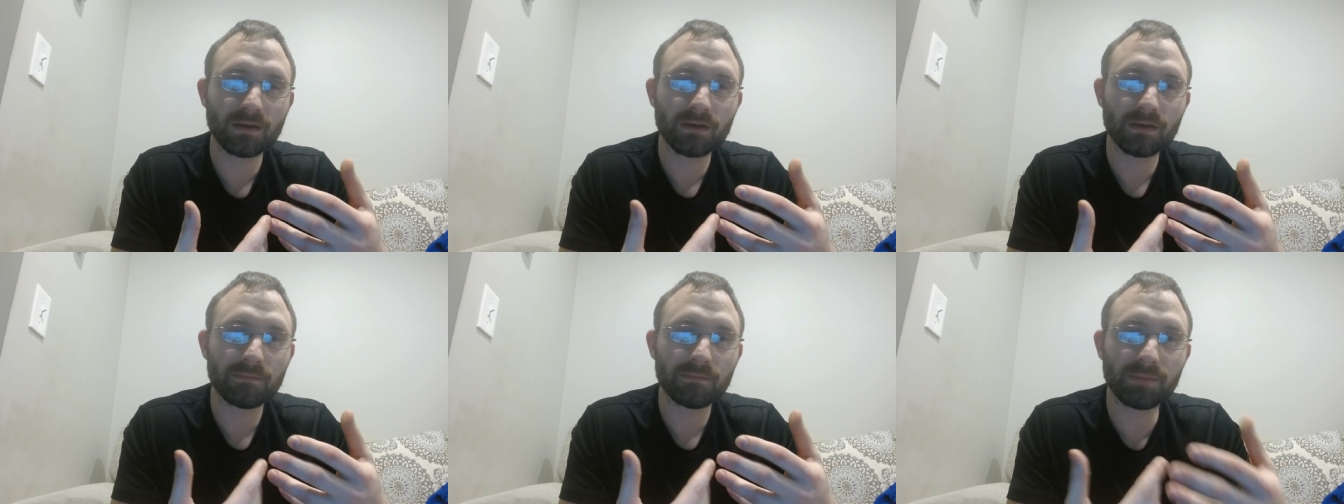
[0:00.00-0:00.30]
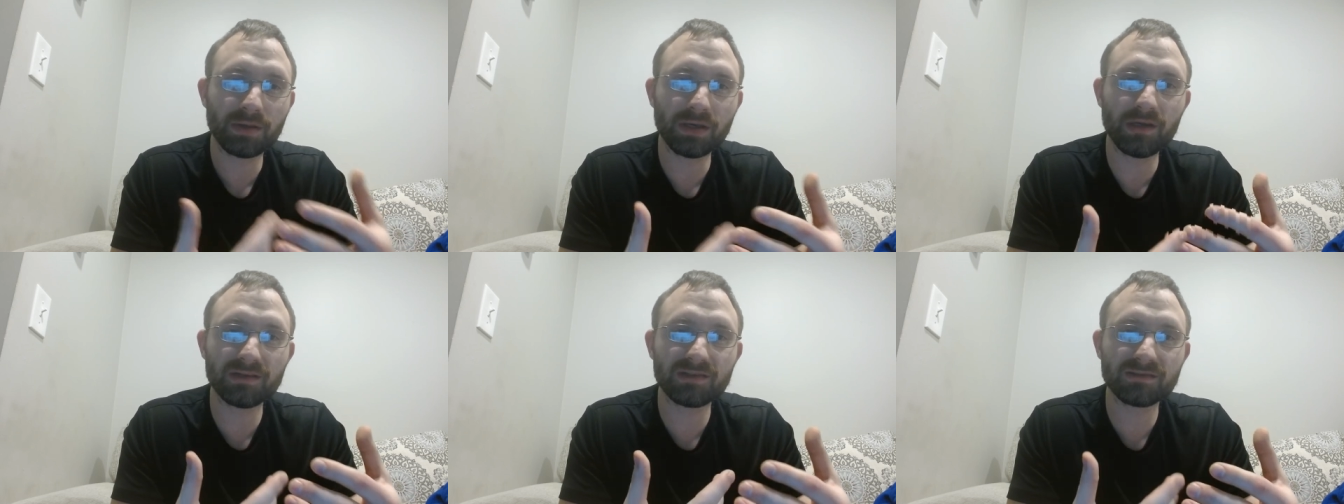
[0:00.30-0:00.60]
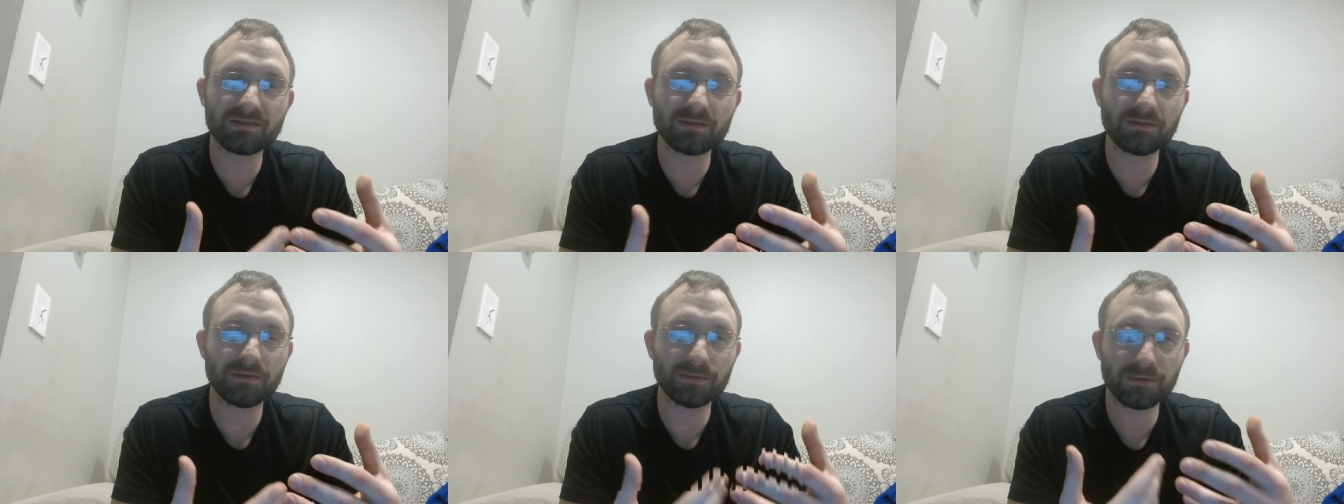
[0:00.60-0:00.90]
piece
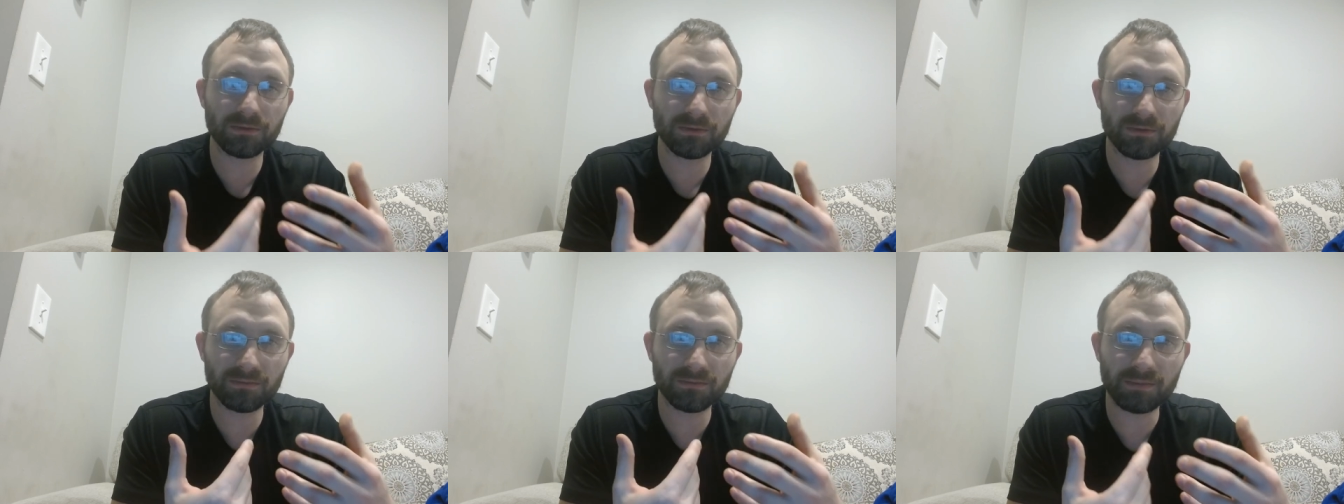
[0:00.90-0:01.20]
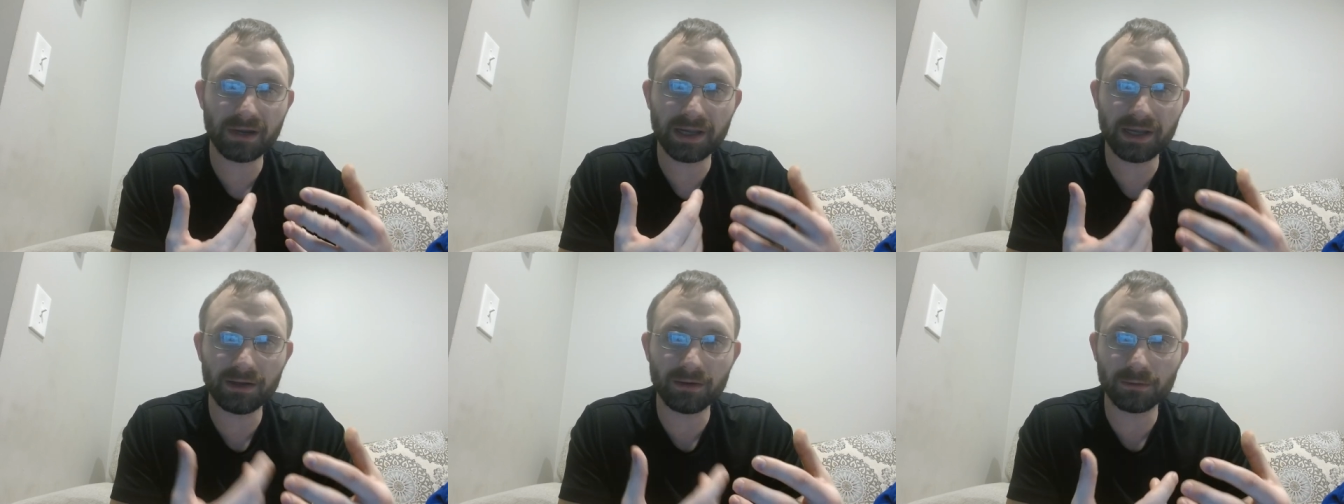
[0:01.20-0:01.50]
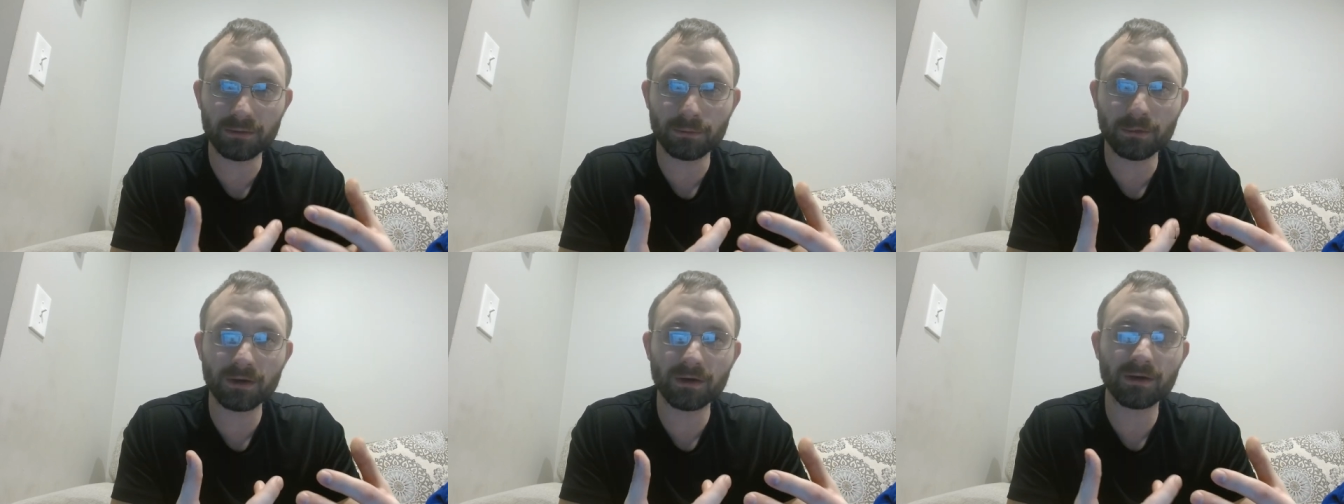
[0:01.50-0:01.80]
to my
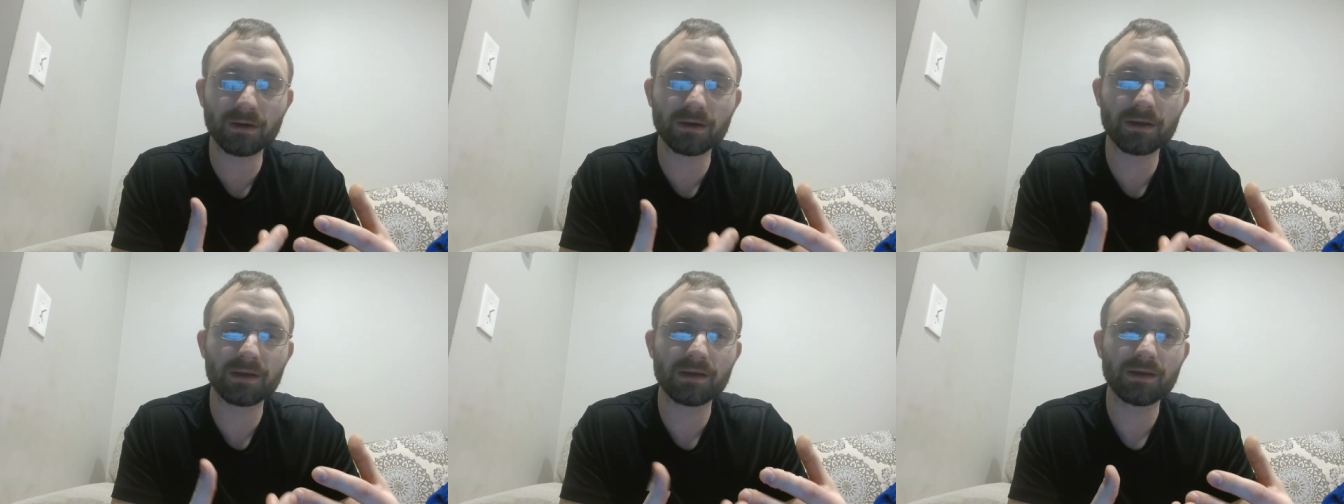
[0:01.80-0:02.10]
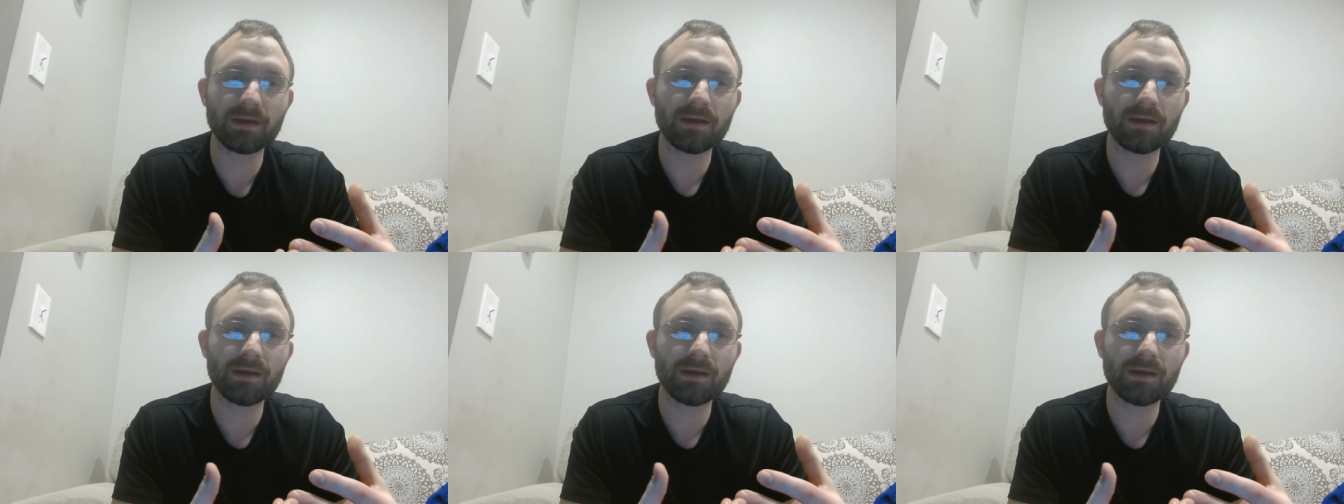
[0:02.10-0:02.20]
inner work